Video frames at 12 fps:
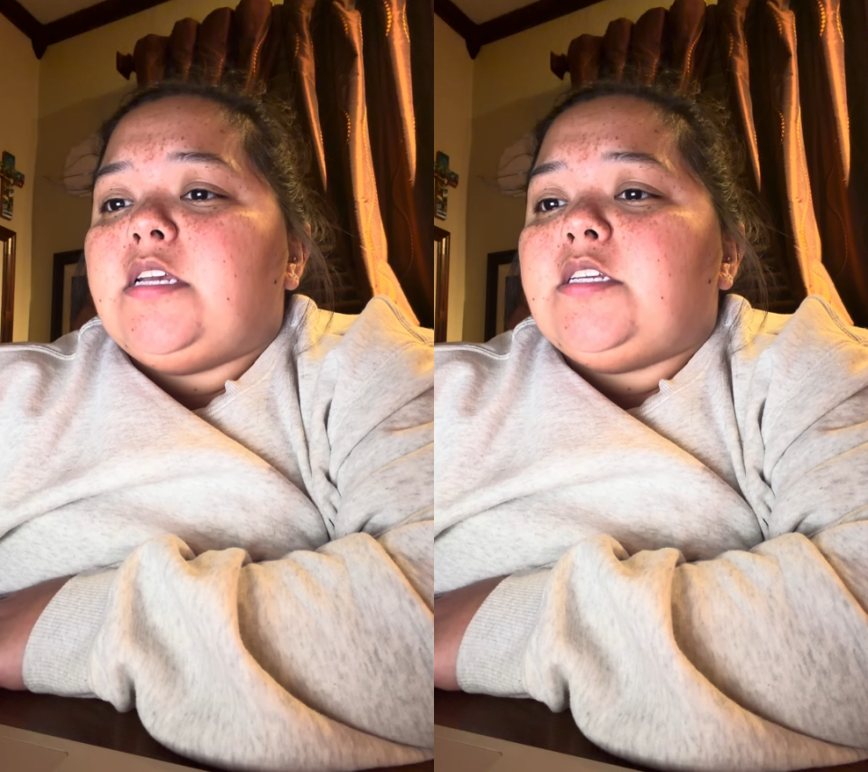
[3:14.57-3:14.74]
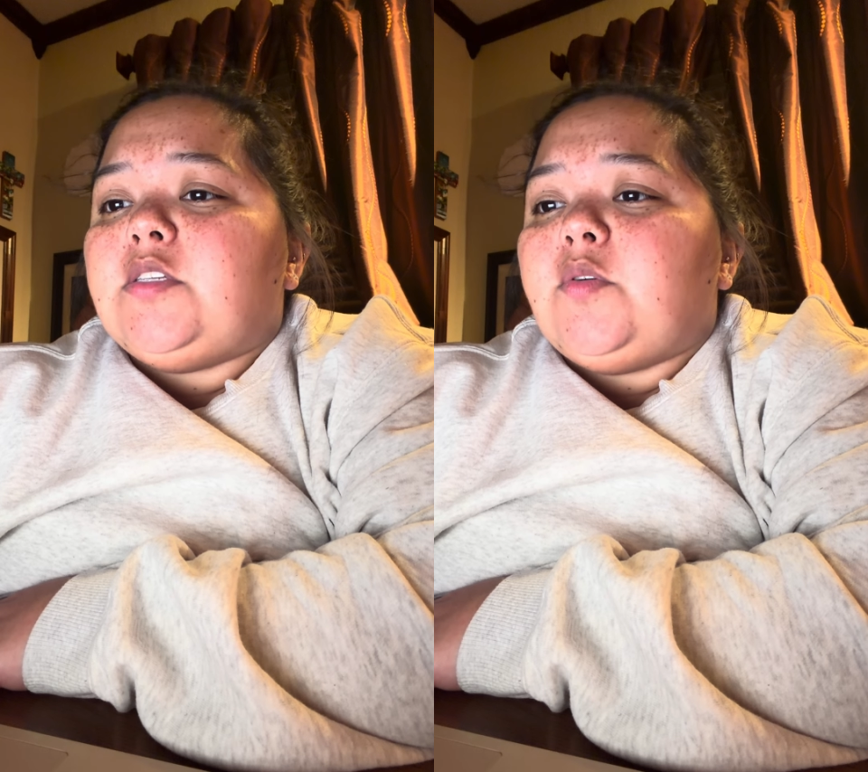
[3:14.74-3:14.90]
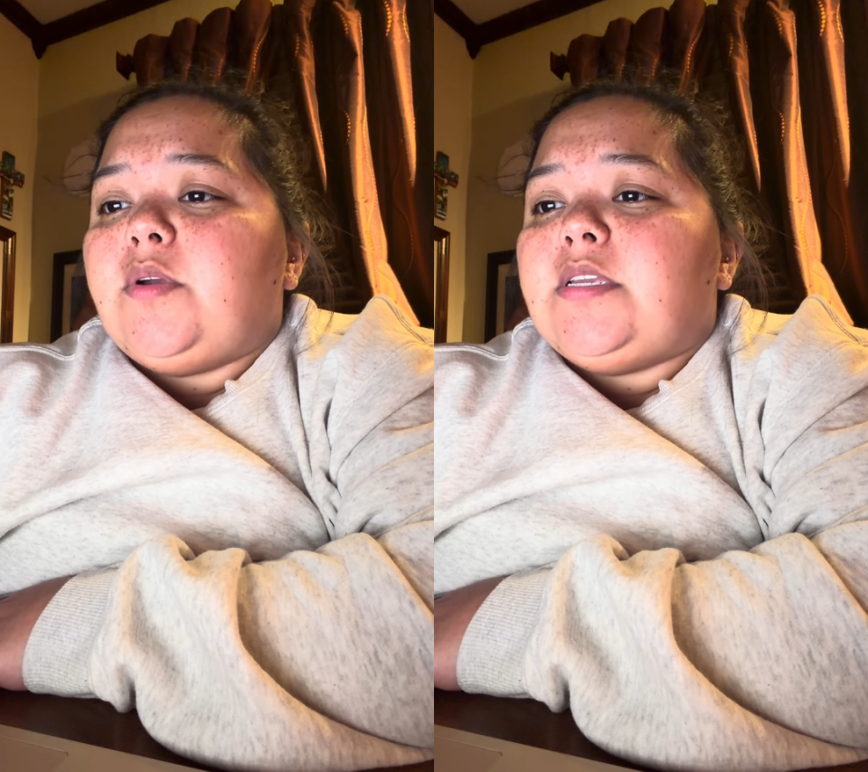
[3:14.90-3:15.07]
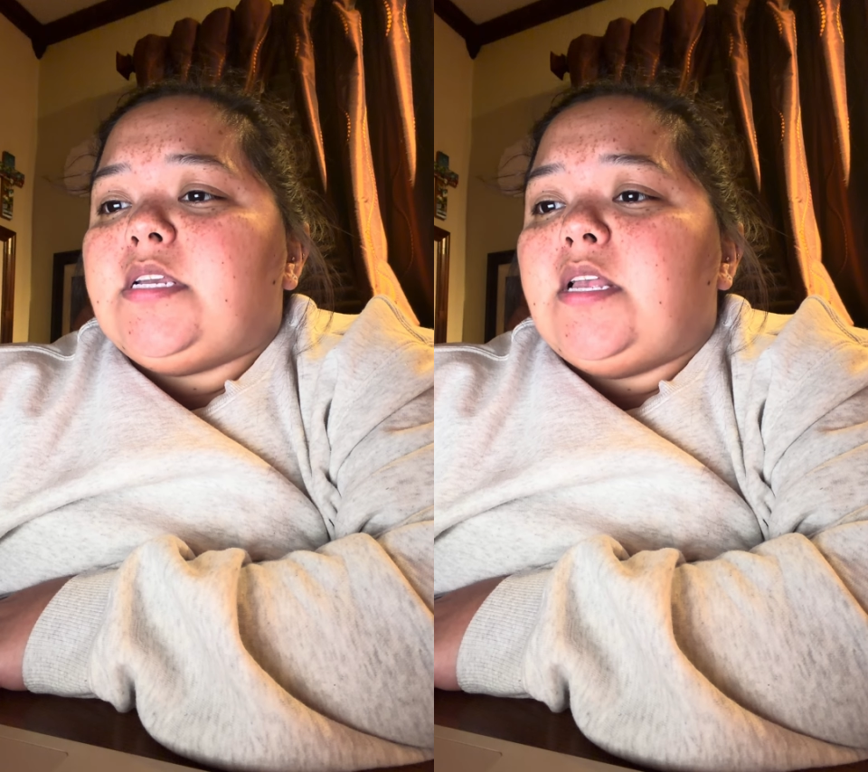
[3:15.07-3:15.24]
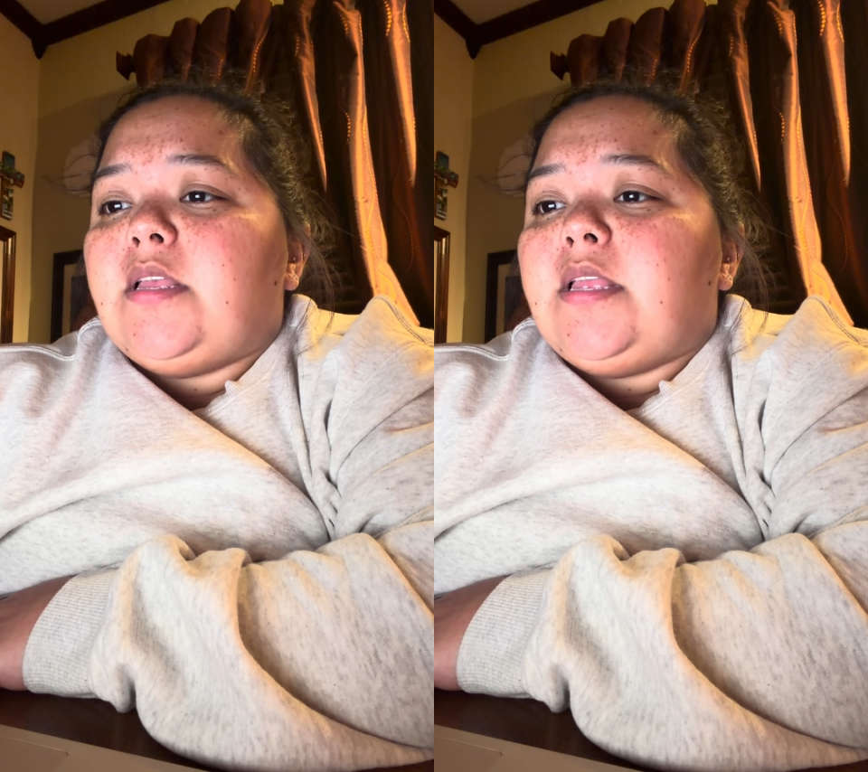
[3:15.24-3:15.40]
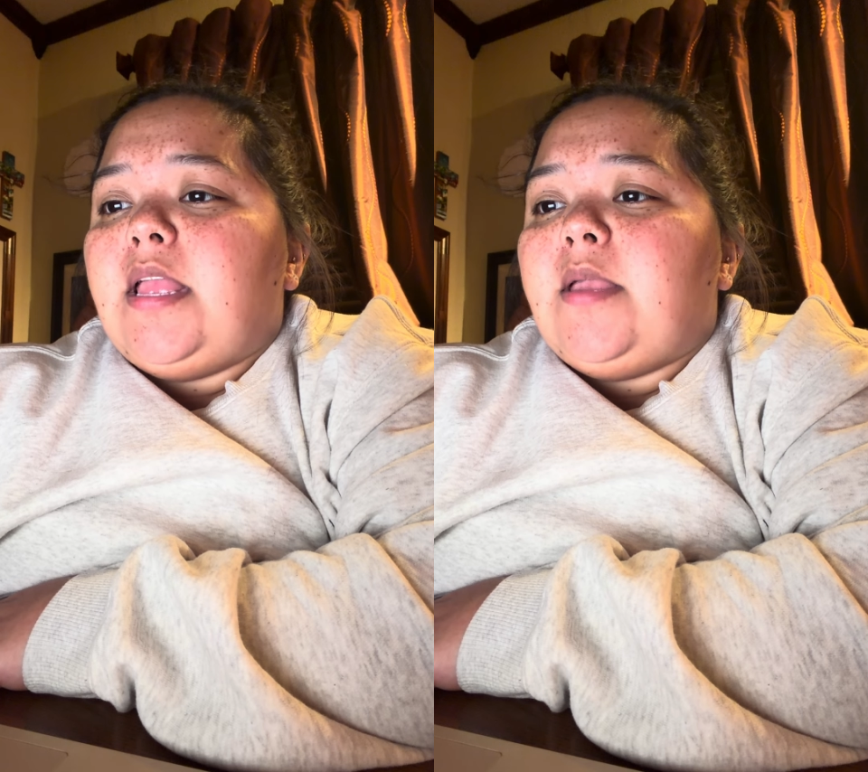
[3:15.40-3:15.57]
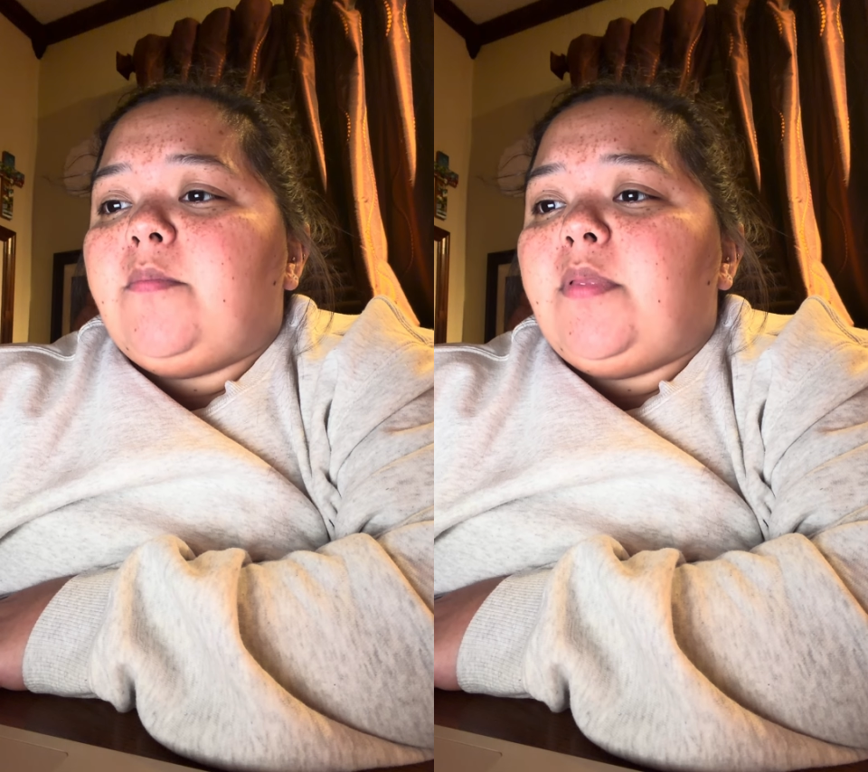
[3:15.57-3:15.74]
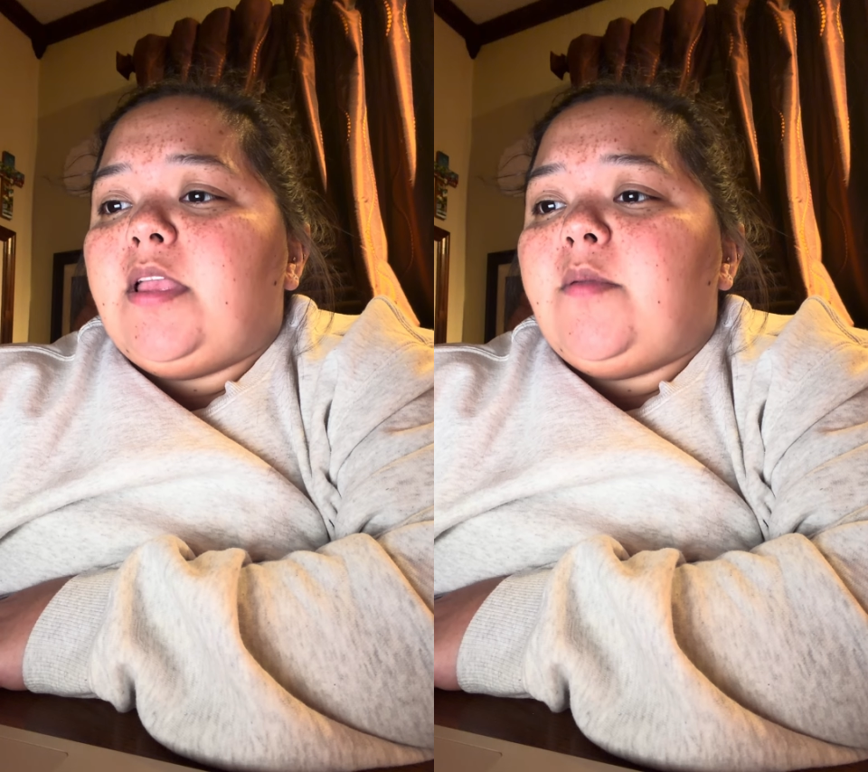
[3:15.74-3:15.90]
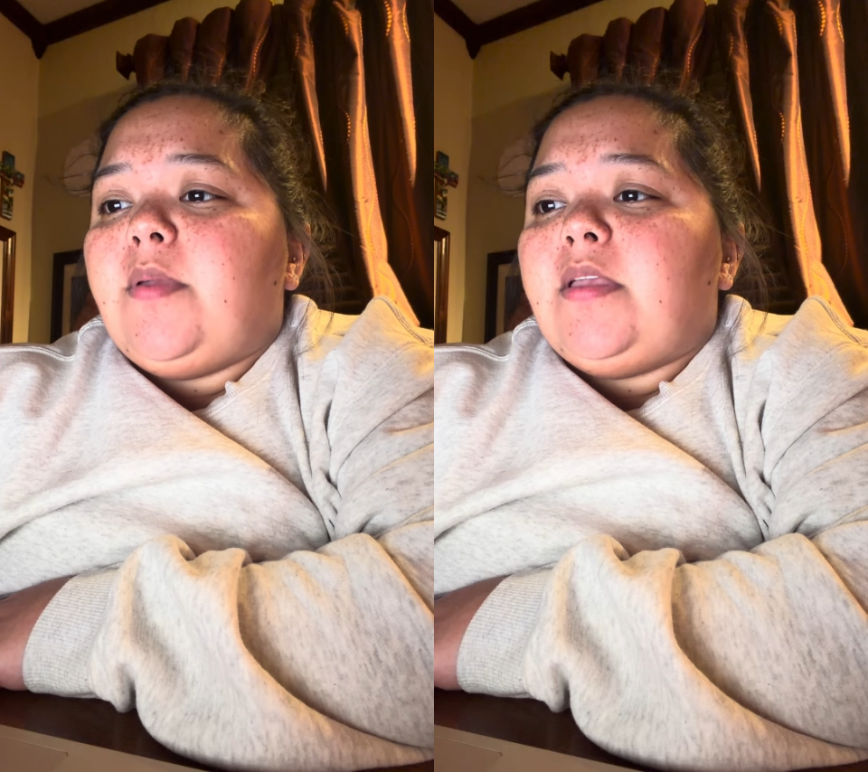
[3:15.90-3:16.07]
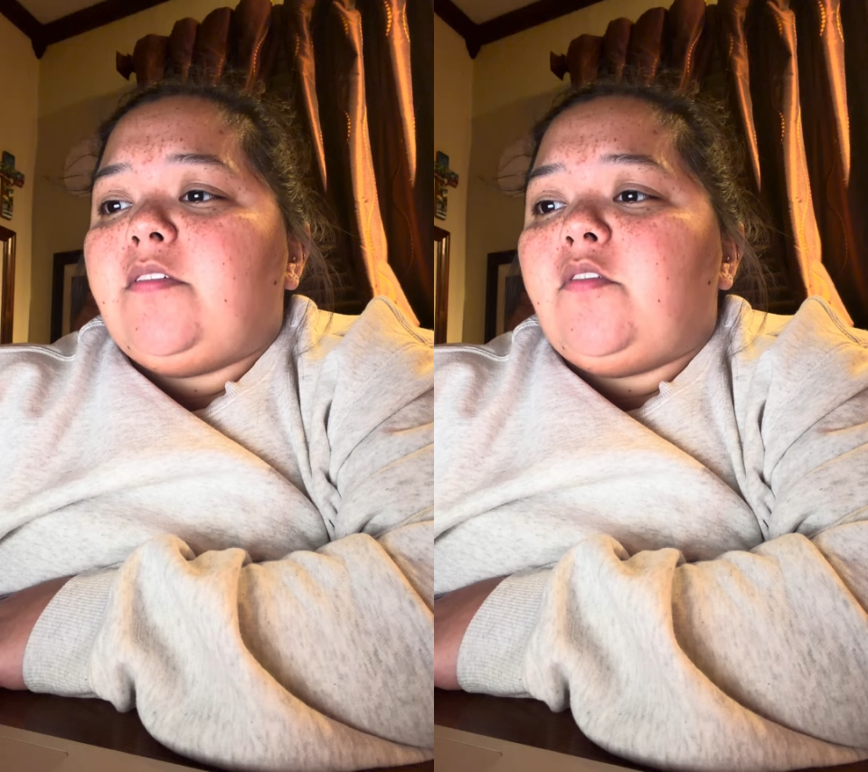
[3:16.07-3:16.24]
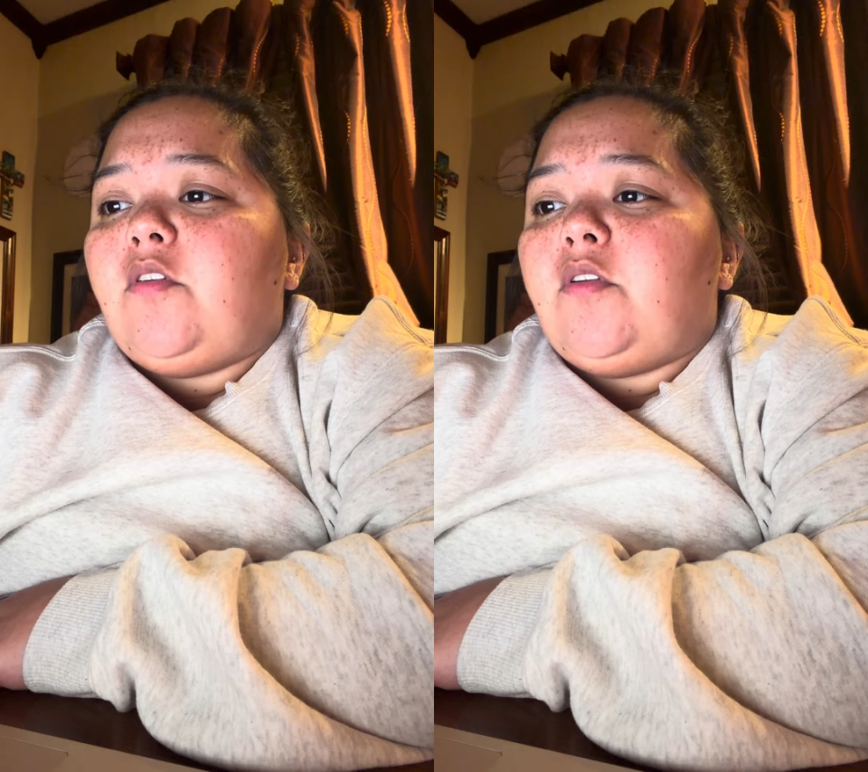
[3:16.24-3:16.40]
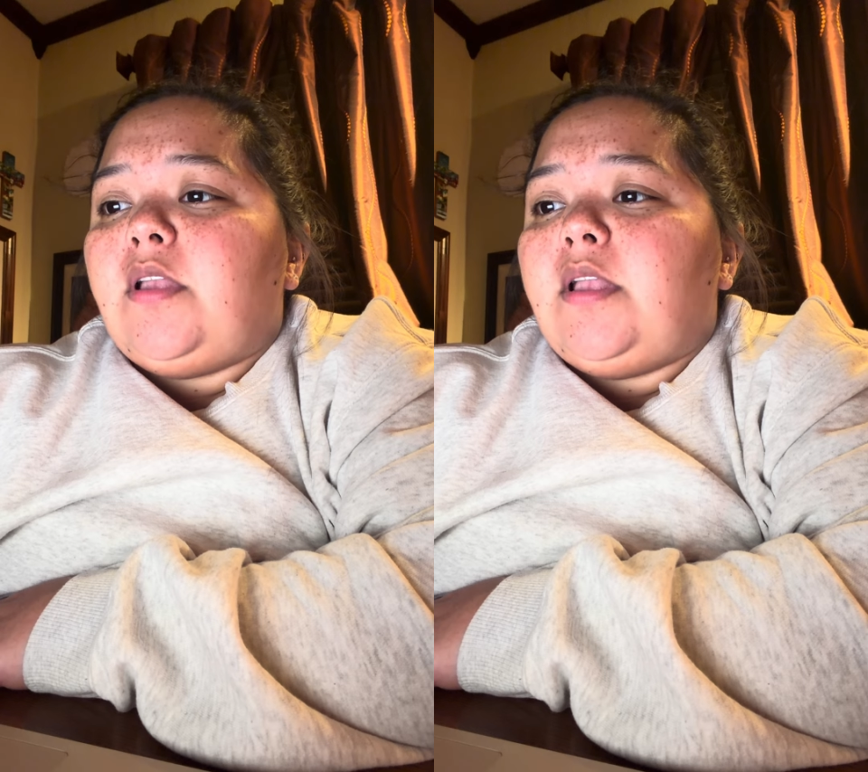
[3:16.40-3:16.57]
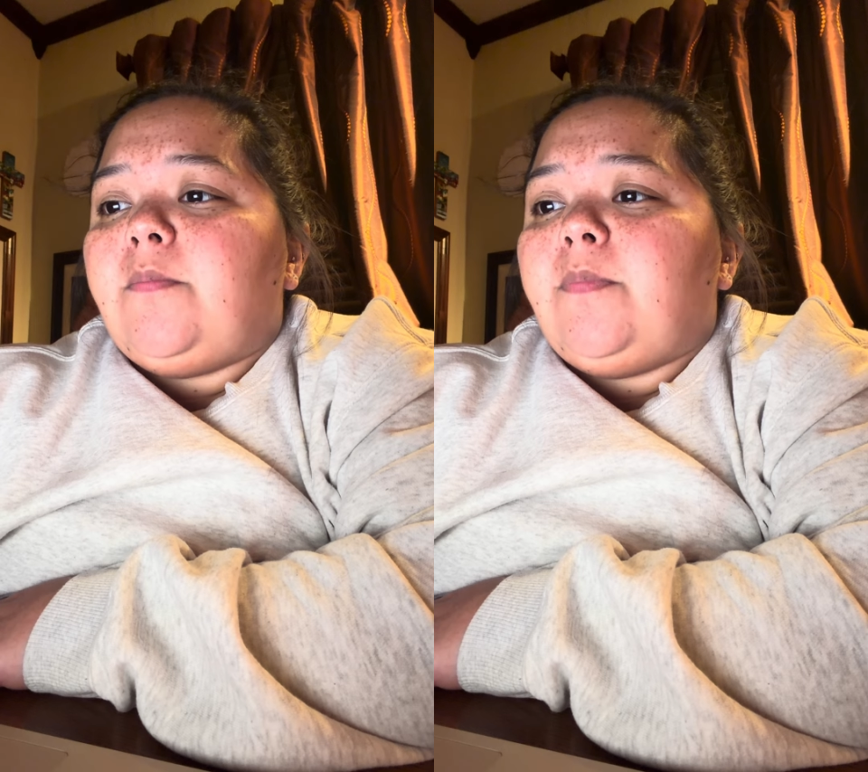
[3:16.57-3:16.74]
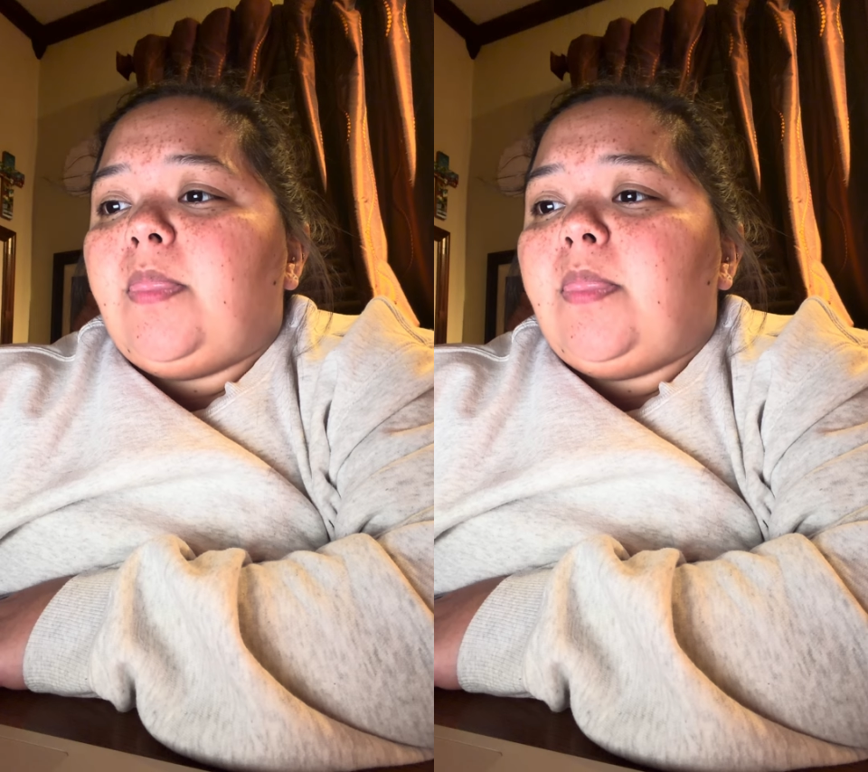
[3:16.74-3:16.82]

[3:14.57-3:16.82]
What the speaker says: storytelling, and play based learning.